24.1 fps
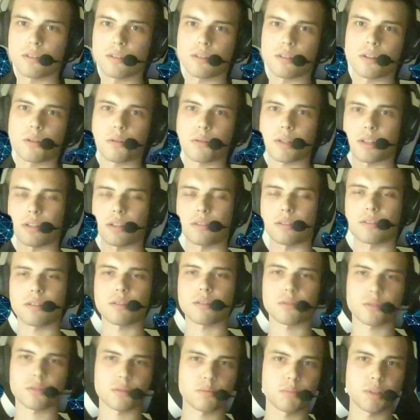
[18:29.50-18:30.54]
Okay,
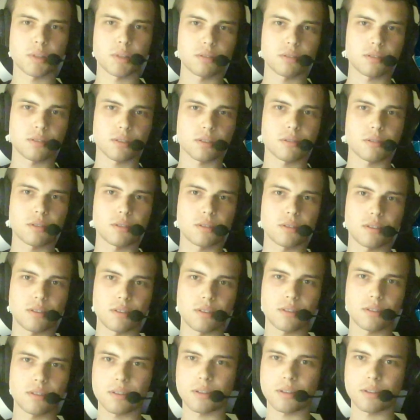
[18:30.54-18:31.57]
that's basically
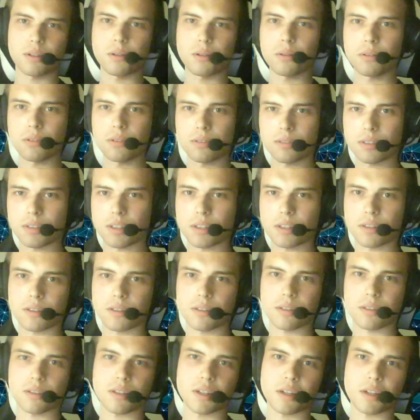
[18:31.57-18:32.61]
all that
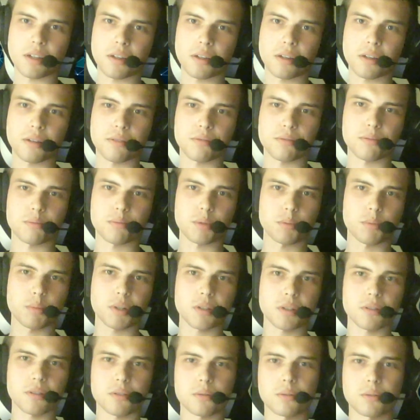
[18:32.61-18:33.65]
I have
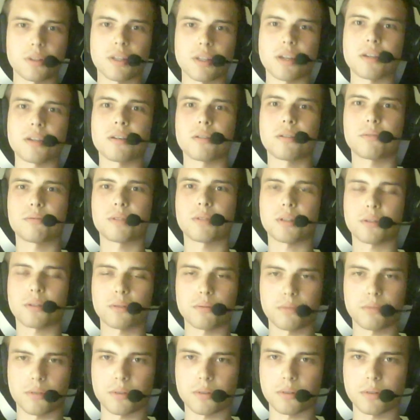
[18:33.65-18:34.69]
prepared today. Thank
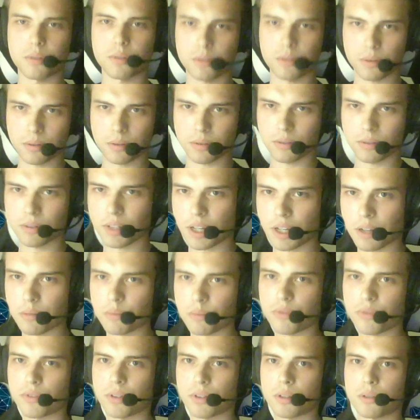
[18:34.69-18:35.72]
you for your
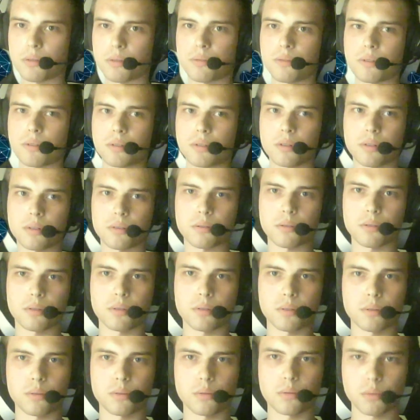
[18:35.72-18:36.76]
time. Thank you for
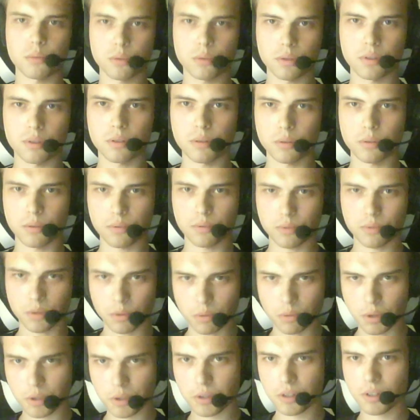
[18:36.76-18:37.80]
for
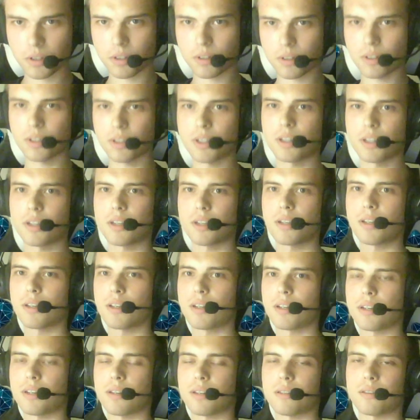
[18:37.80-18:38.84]
watching,
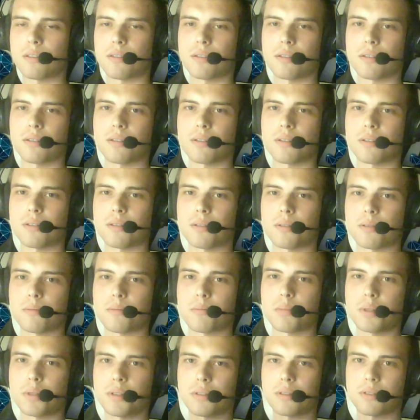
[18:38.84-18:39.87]
and
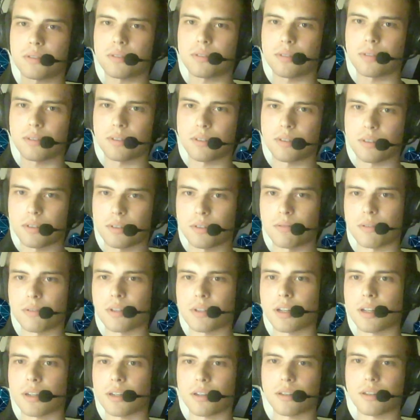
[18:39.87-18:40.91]
please give a
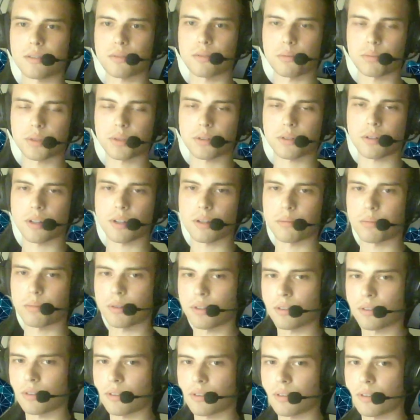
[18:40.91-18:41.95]
like, subscribe,
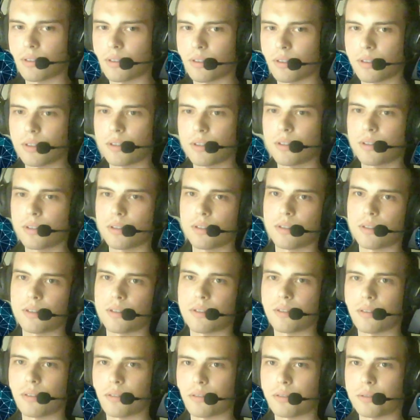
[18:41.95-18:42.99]
and
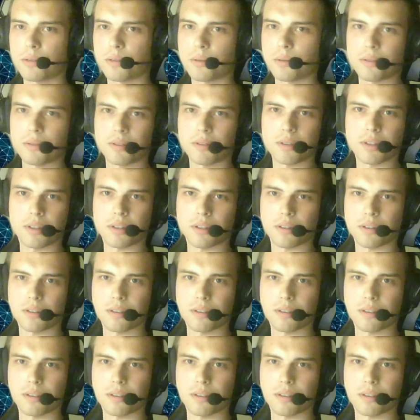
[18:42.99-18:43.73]
see you in the